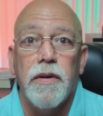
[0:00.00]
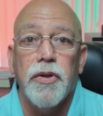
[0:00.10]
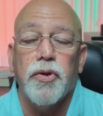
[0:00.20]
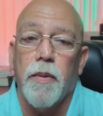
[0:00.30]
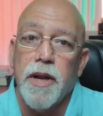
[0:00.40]

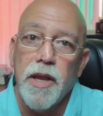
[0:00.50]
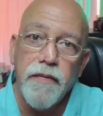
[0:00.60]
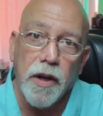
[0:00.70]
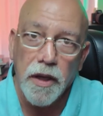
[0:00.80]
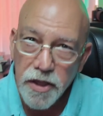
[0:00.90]
So I'm going to give
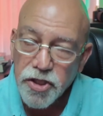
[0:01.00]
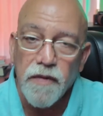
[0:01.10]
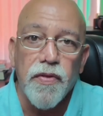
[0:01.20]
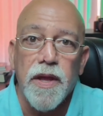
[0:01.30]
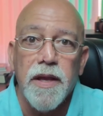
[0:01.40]
you a list
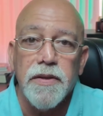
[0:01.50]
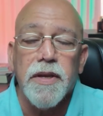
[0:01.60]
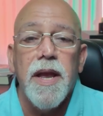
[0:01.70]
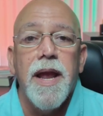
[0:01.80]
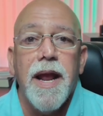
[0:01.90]
of
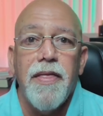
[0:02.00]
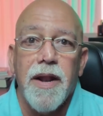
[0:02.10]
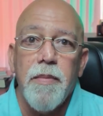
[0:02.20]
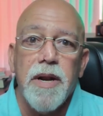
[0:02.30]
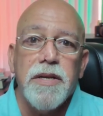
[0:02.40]
things, and
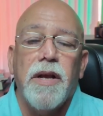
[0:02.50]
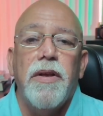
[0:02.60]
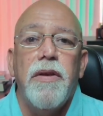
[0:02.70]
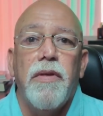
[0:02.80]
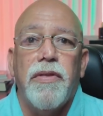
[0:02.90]
then I'm going to tell
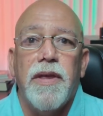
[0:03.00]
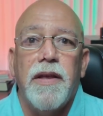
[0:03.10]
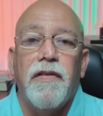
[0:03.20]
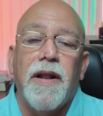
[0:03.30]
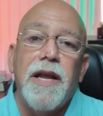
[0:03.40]
you the
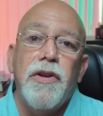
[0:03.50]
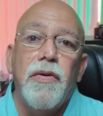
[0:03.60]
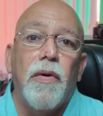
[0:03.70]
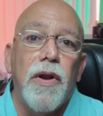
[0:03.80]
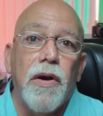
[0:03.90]
things that I
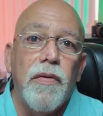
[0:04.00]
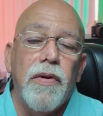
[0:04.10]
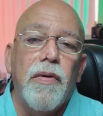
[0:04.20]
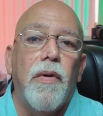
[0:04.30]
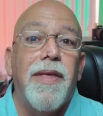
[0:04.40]
do or don't
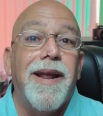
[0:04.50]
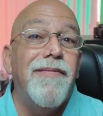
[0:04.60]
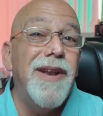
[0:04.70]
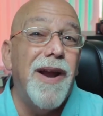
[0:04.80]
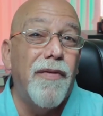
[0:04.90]
do or that
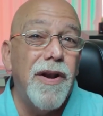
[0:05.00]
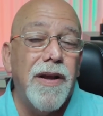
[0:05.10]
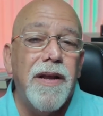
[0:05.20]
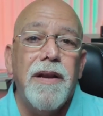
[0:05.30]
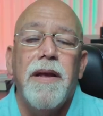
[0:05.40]
I've never
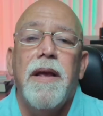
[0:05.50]
done